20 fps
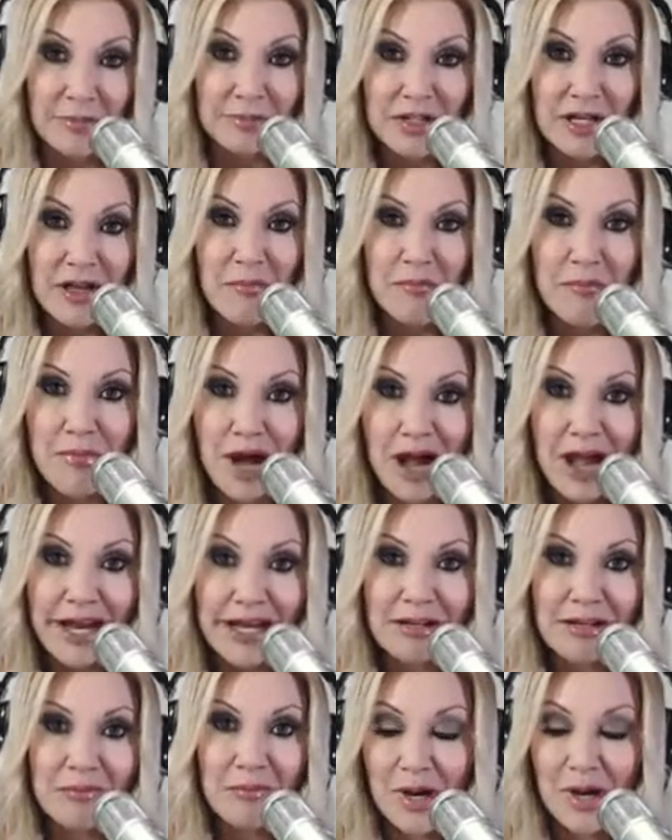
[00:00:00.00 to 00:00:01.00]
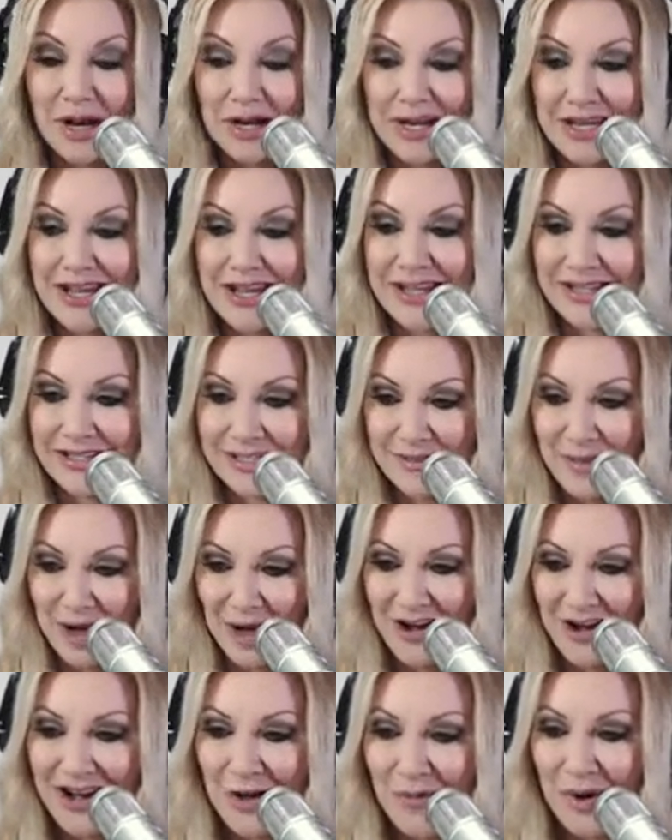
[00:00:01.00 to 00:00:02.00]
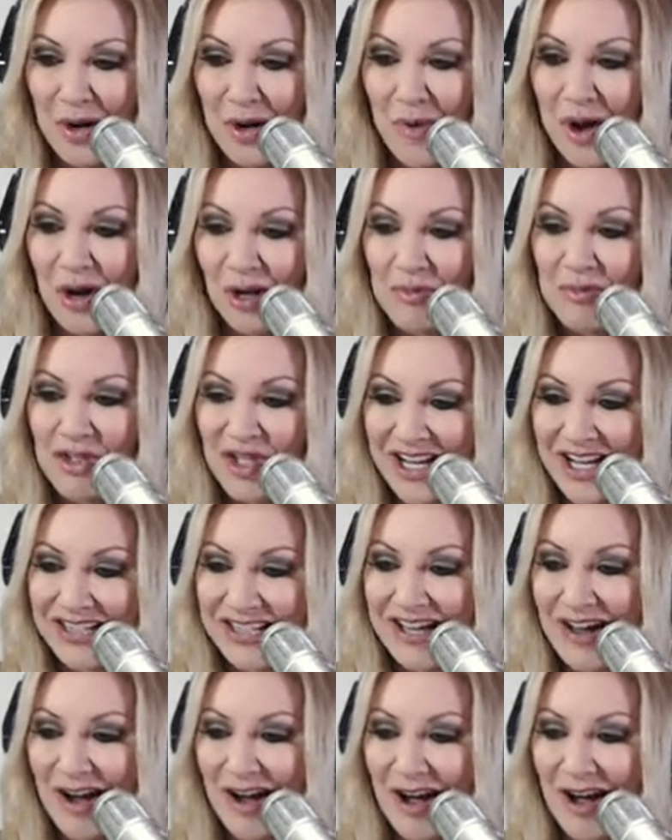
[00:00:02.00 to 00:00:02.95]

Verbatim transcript: up mind, body, and spirit. I want to welcome Jesse